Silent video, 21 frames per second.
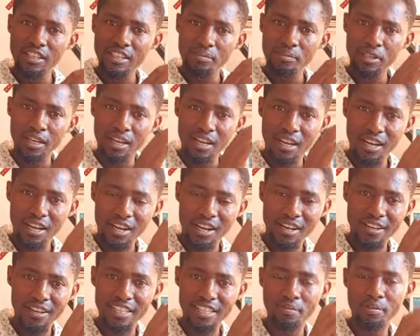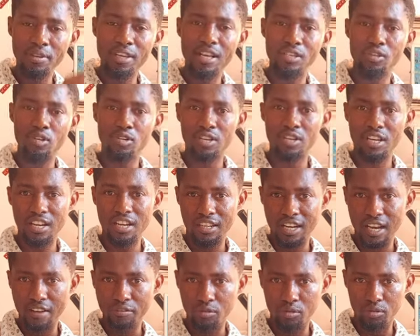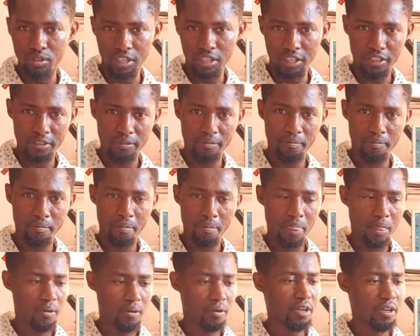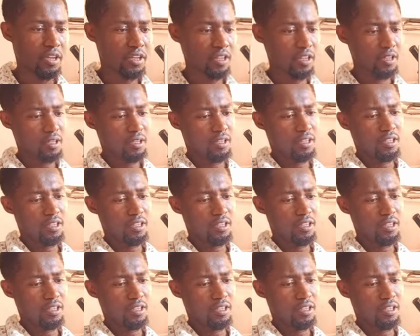the speaker, and the speaker just arrived today, okay?